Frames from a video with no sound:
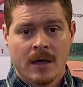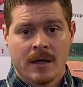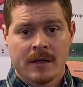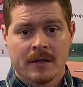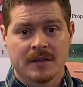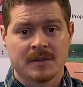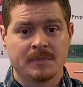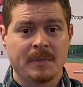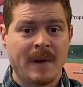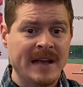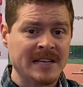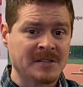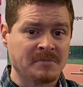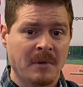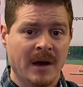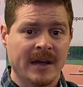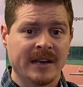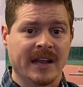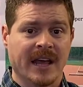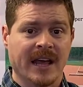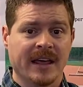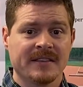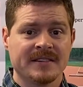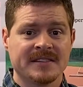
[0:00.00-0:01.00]
This past
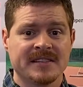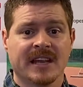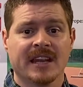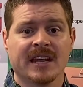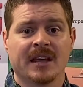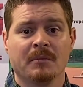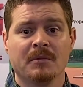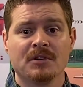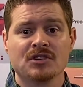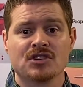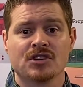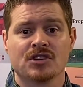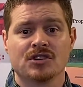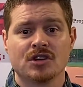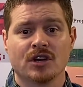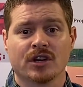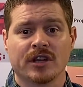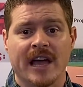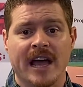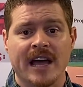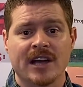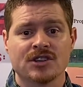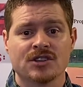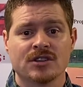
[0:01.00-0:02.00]
Monday, the City Commission
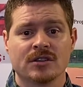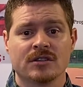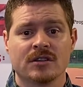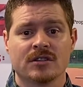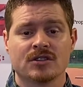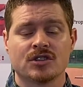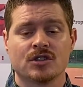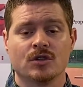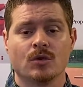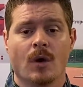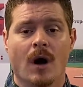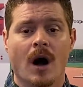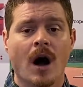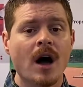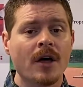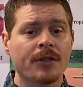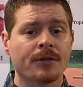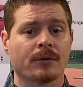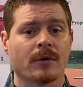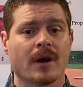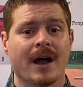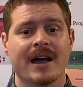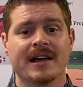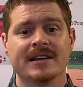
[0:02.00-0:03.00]
took action to
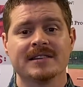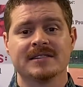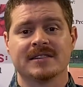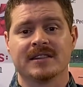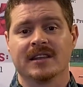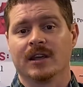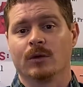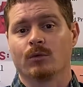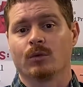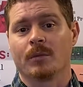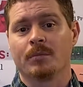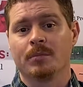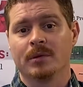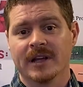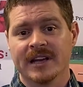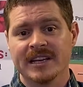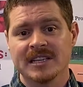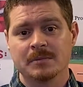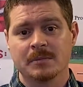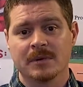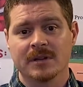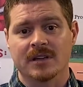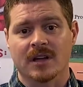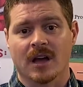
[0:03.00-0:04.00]
authorize the
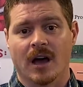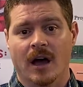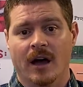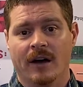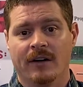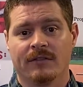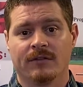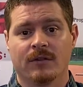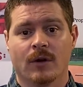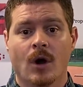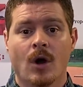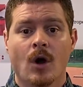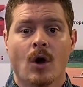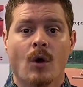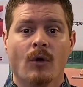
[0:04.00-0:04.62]
replacement of